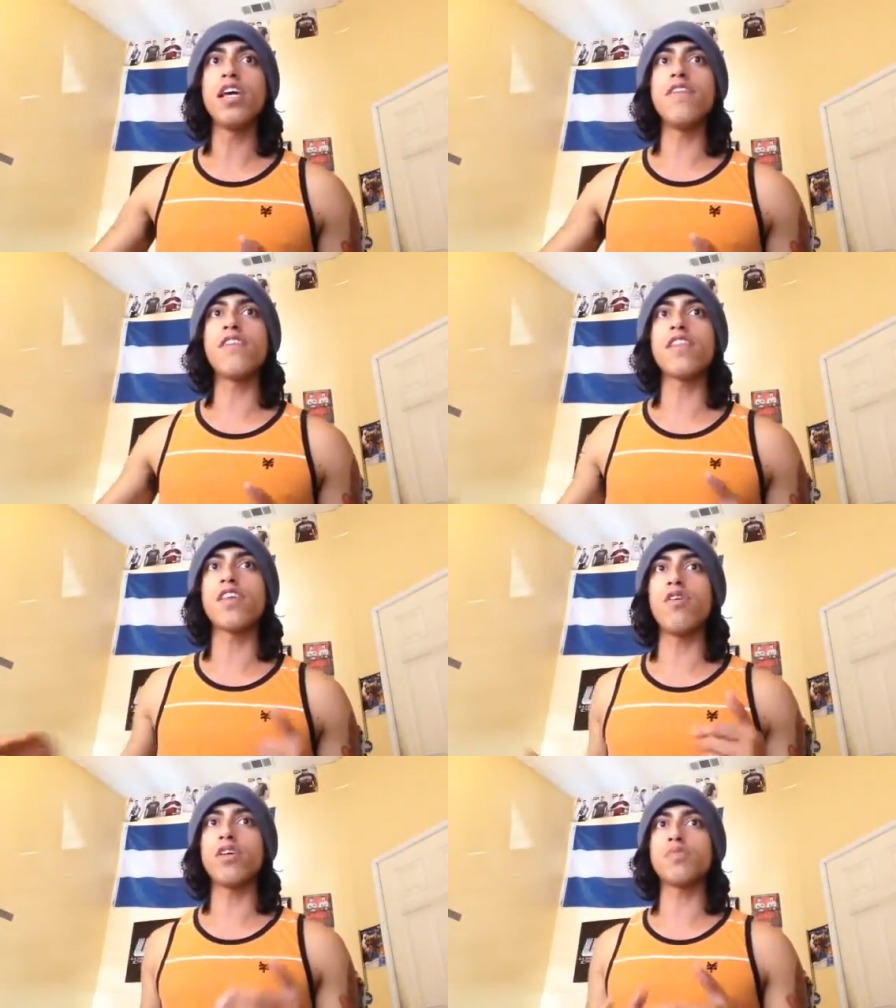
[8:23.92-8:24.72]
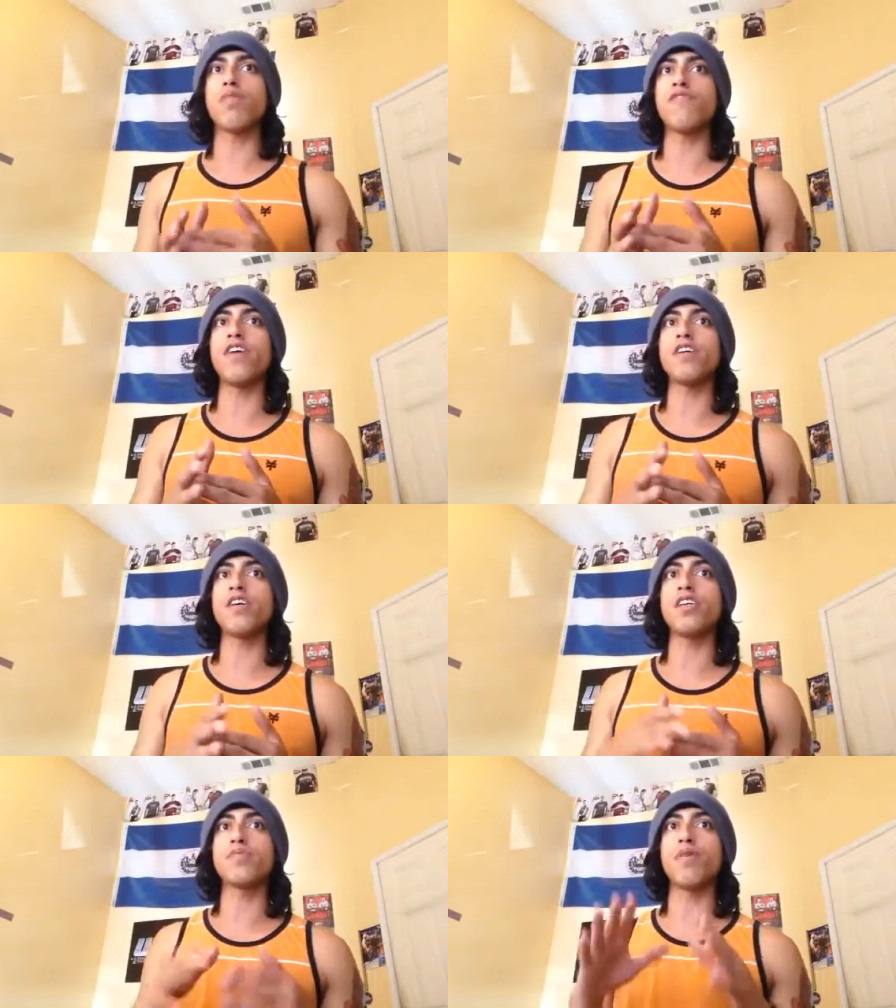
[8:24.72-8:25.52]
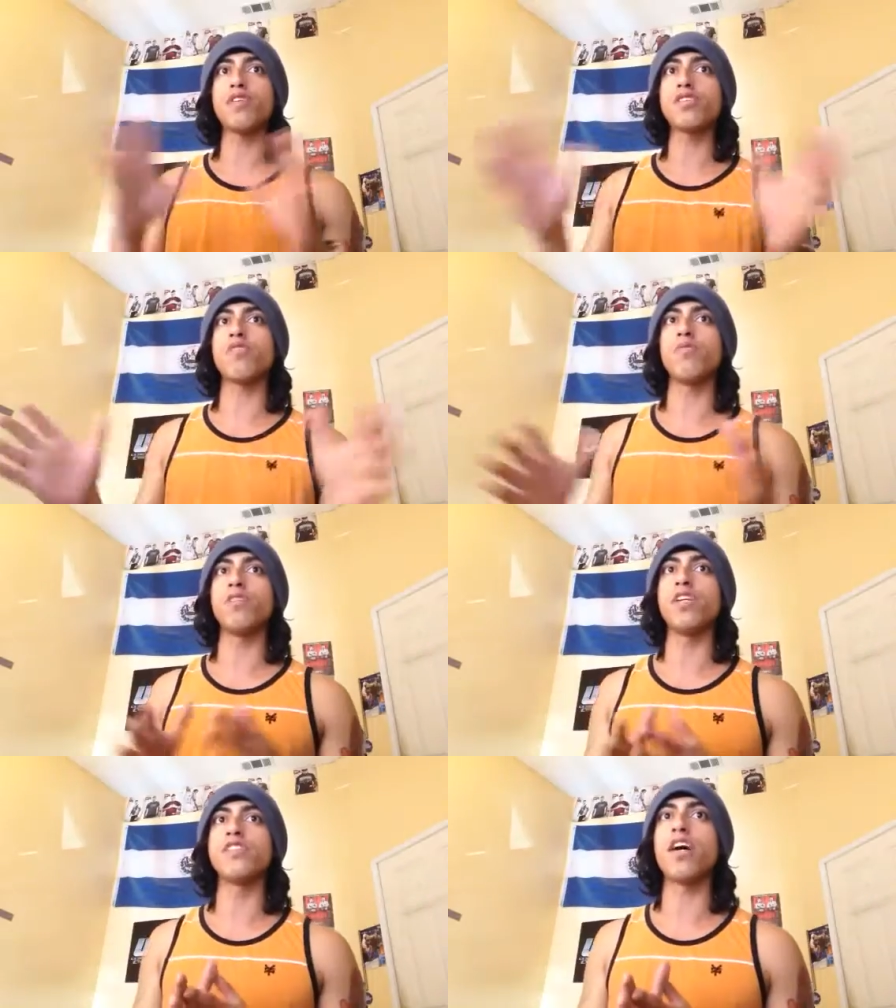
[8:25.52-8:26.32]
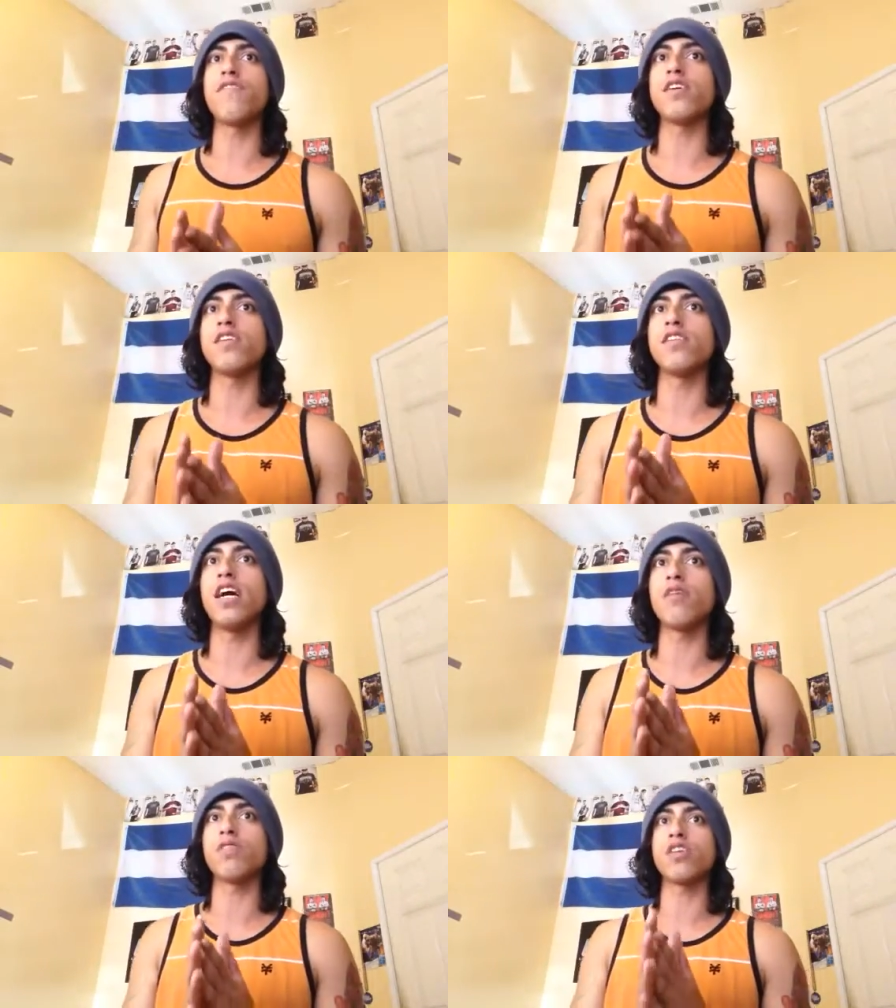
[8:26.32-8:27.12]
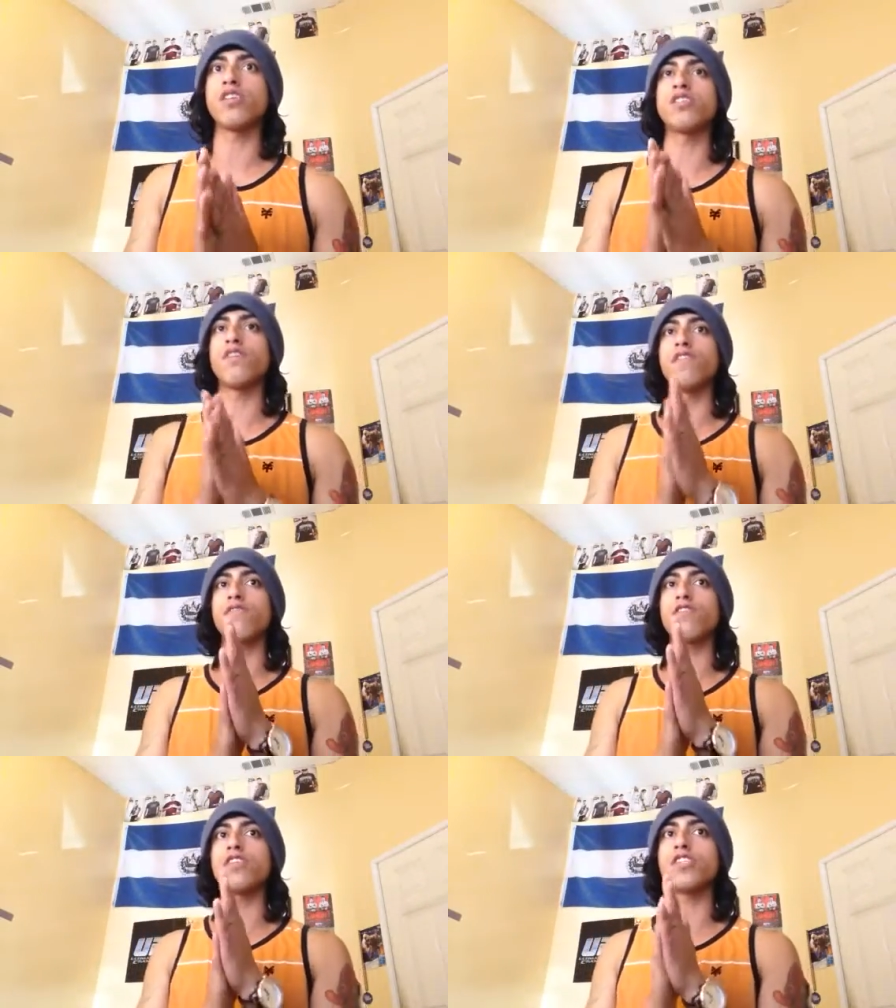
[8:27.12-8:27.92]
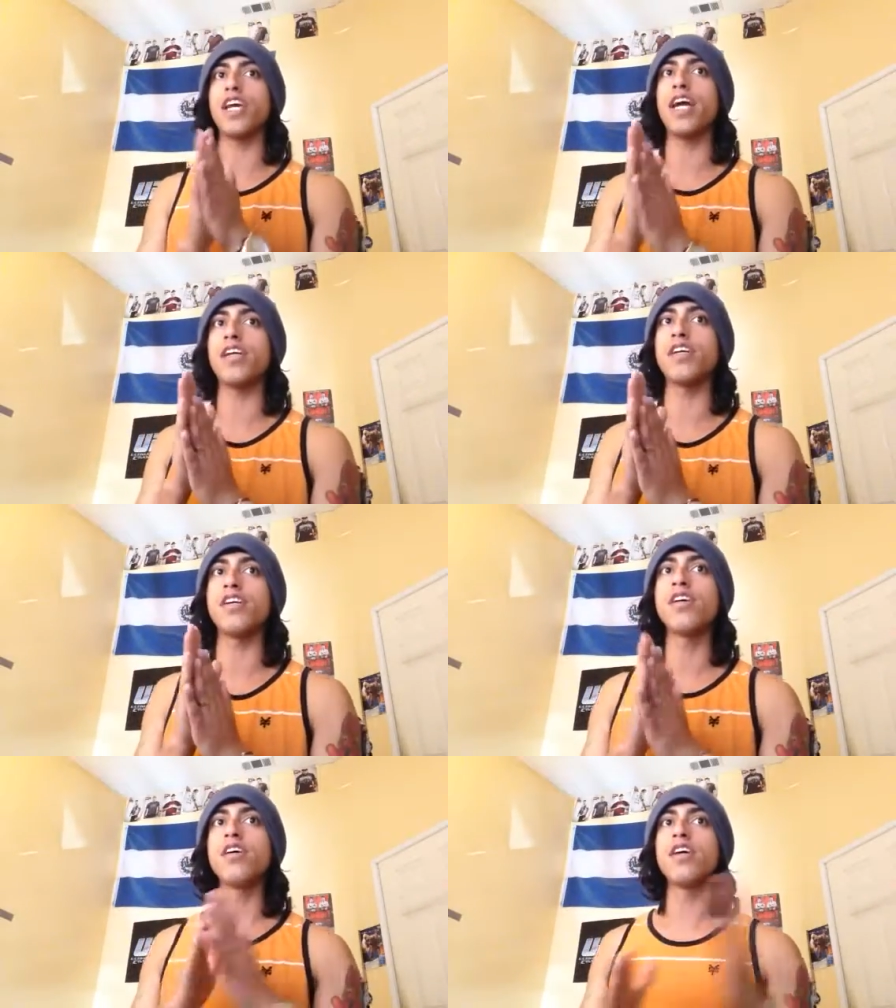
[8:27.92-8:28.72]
Even though his prof- his personal beliefs often align with conservative Christianity,